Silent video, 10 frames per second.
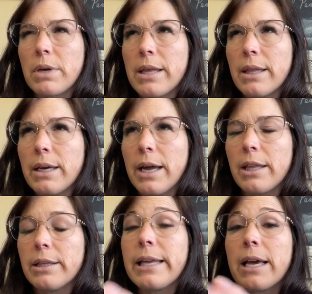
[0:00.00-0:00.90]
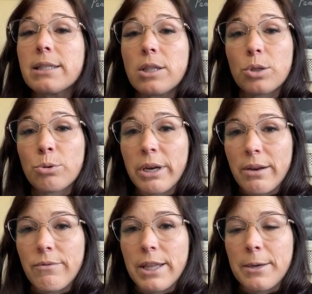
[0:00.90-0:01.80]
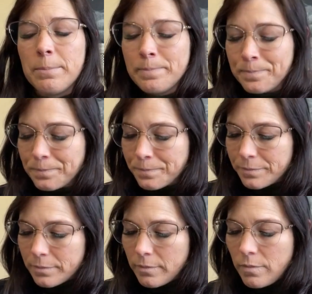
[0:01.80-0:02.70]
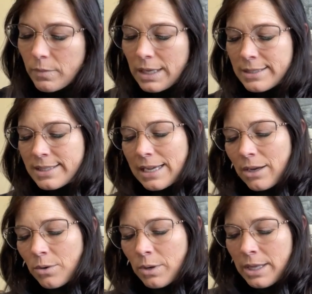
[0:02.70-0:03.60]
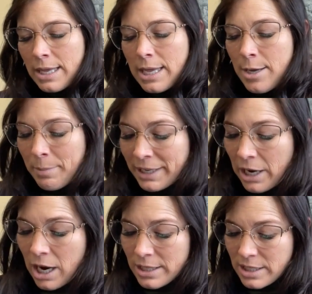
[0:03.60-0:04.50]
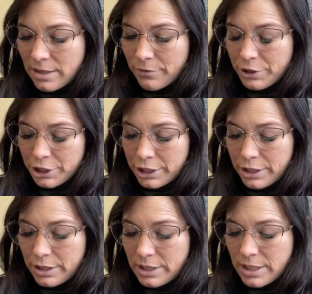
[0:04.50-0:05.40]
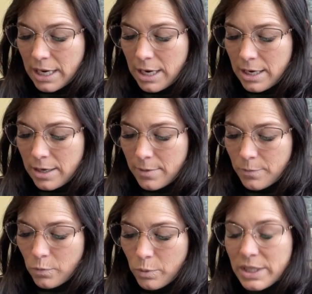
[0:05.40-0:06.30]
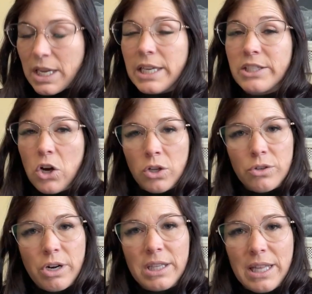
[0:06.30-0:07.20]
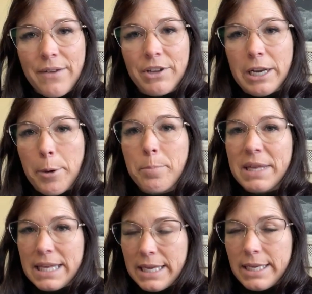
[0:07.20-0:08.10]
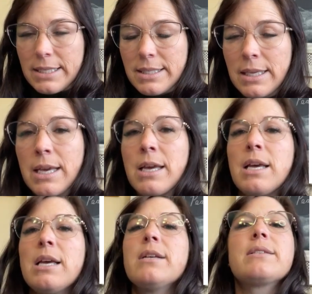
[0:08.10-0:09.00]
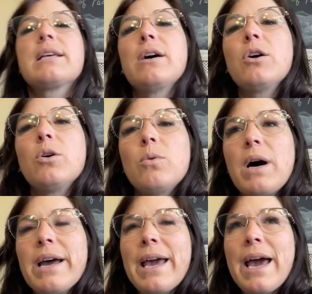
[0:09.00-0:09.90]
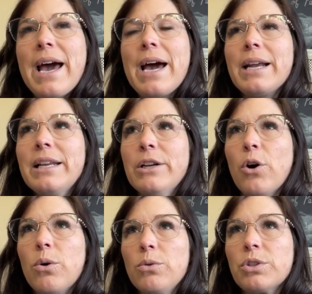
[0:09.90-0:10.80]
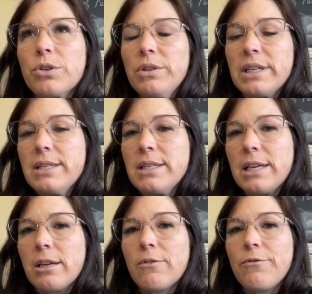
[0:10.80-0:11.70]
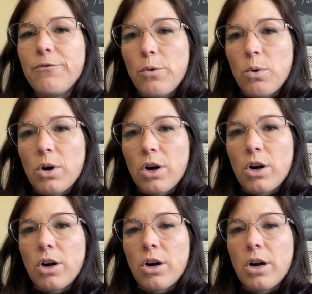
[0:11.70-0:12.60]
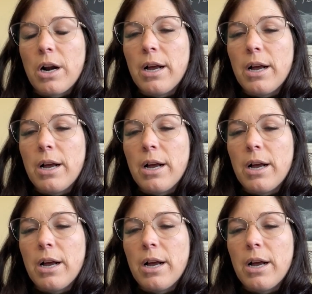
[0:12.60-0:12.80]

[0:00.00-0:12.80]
I think I, yes, three of them. So my cost of goods um, was $1.11 a piece. So I had an older listing for